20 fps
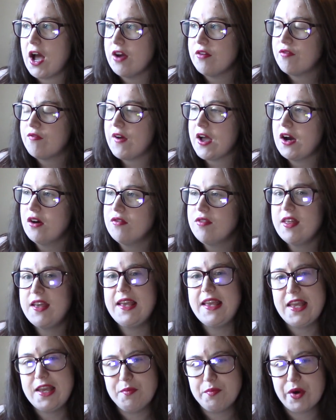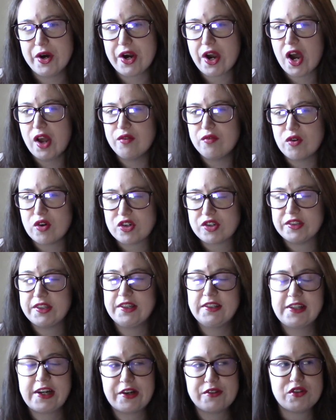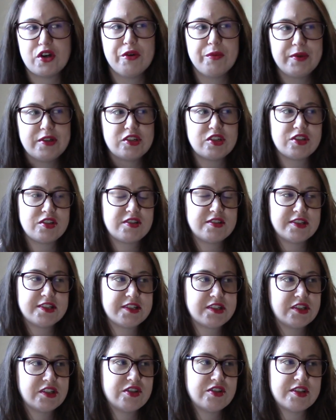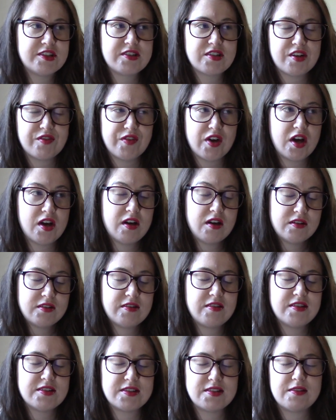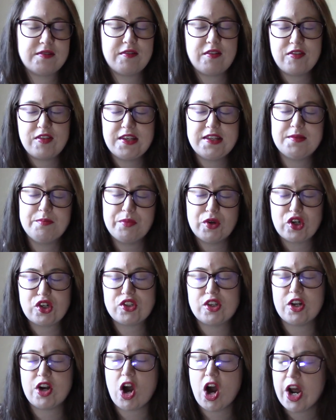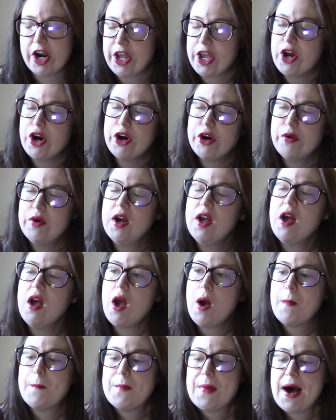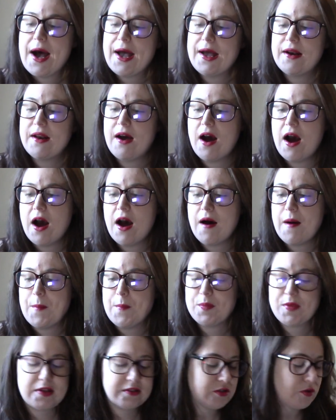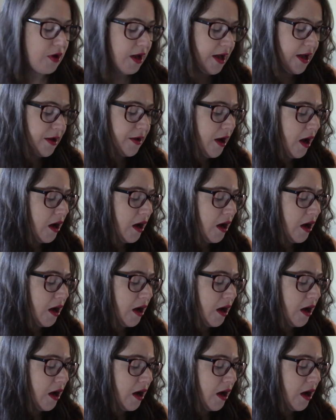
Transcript: I found the ebook, unfortunately. Like, I was hoping just to listen to this stuff, this these books on audio, but um, that's okay.